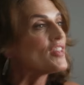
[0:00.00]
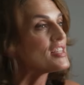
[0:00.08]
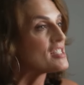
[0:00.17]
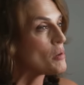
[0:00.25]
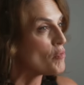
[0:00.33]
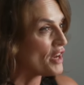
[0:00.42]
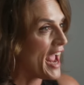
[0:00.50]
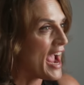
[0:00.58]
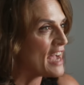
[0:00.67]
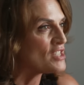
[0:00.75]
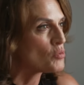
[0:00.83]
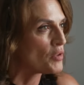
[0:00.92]
that someone
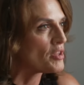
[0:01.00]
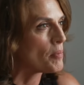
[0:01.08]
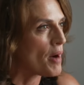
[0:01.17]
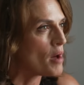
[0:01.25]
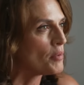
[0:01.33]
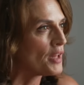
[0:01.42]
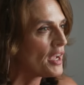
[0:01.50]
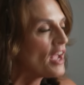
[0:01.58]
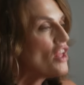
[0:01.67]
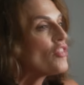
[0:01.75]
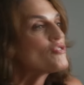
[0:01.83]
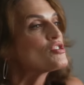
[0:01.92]
has with the public,
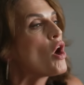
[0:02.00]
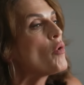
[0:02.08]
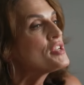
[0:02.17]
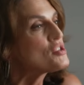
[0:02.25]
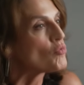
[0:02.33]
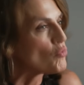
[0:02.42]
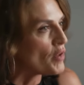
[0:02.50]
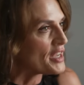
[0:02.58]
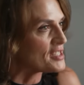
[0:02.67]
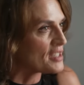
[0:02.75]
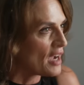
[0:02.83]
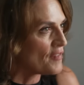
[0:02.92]
there's always a
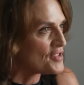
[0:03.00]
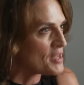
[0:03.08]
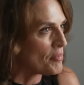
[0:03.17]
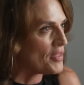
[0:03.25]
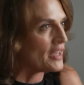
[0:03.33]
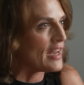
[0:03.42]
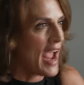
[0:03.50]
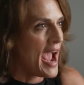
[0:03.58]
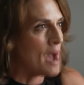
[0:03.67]
risk of something